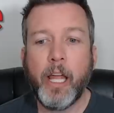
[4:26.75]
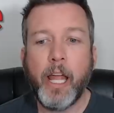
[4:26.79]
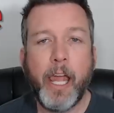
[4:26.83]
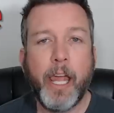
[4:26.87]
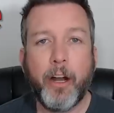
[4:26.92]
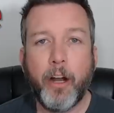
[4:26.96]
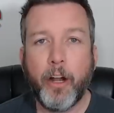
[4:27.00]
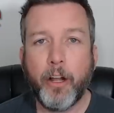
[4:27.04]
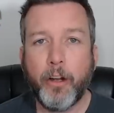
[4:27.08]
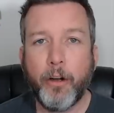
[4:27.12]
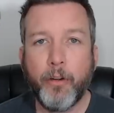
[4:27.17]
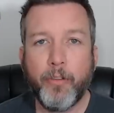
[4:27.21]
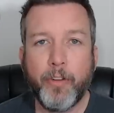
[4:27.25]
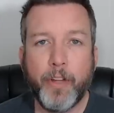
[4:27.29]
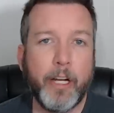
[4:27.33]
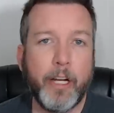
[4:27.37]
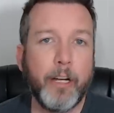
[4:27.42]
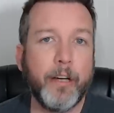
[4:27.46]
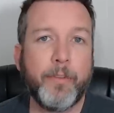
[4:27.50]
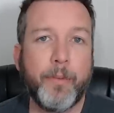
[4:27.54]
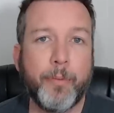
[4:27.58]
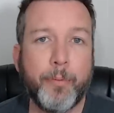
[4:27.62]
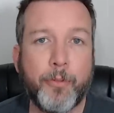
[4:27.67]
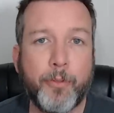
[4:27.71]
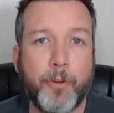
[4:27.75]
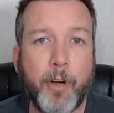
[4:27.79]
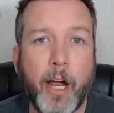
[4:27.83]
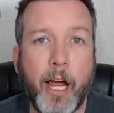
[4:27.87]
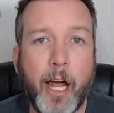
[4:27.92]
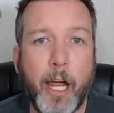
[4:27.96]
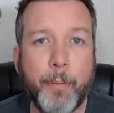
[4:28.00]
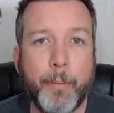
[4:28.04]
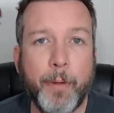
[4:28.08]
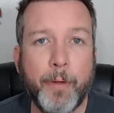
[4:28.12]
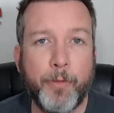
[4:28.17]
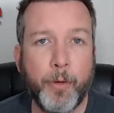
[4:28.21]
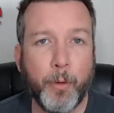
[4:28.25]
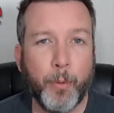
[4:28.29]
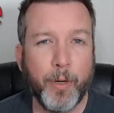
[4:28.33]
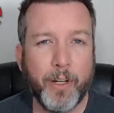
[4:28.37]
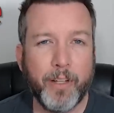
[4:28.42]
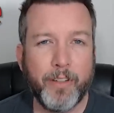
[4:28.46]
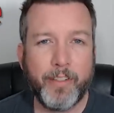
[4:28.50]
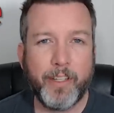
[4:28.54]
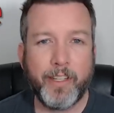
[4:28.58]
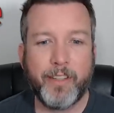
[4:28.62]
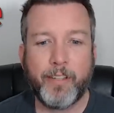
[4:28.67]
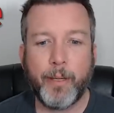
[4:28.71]
Head on over there and subscribe if you
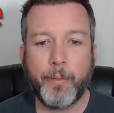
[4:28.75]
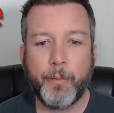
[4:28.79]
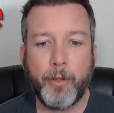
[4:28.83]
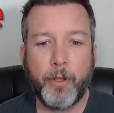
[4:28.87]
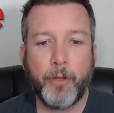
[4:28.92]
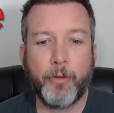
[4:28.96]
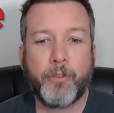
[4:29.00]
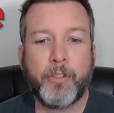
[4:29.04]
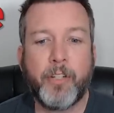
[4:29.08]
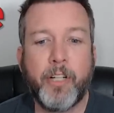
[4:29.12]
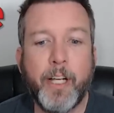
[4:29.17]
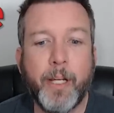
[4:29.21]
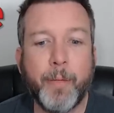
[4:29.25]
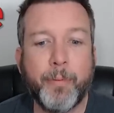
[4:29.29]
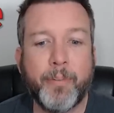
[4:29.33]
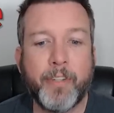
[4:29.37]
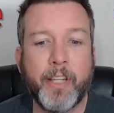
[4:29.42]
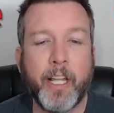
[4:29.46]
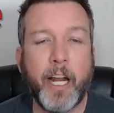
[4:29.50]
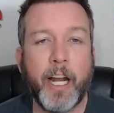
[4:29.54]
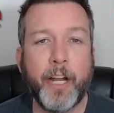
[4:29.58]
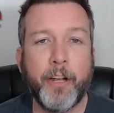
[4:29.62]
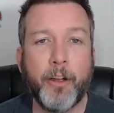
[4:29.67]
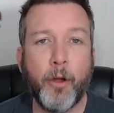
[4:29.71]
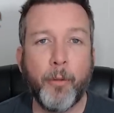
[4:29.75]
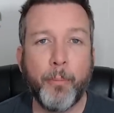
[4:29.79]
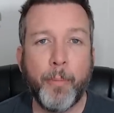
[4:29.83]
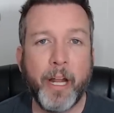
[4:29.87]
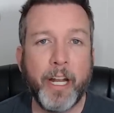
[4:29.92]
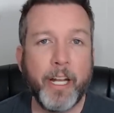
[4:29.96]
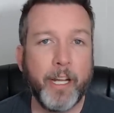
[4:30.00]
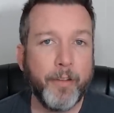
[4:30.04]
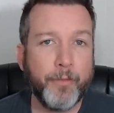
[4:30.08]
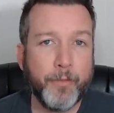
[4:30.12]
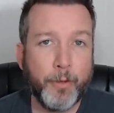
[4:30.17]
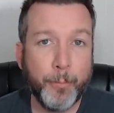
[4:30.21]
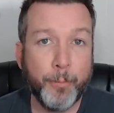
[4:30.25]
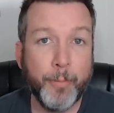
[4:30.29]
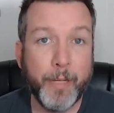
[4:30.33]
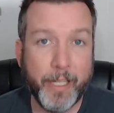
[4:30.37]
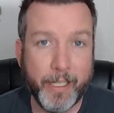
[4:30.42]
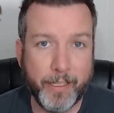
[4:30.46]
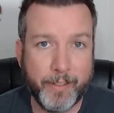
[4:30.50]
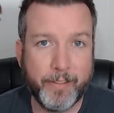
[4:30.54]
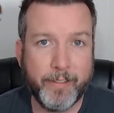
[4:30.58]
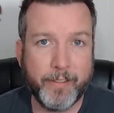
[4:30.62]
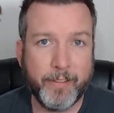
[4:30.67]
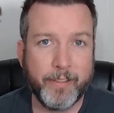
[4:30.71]
want to see some of those clips that I know many of you
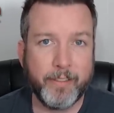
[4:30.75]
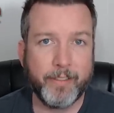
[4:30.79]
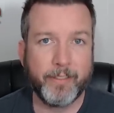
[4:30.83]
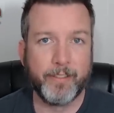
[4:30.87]
miss.